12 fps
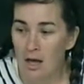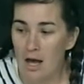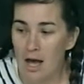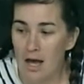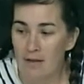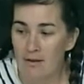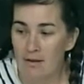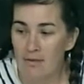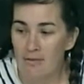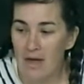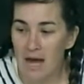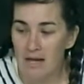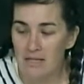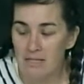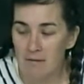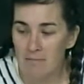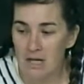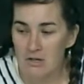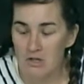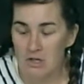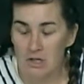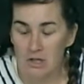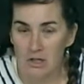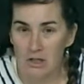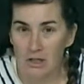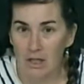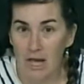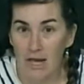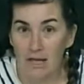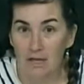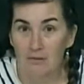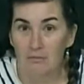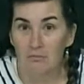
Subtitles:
And that's a major like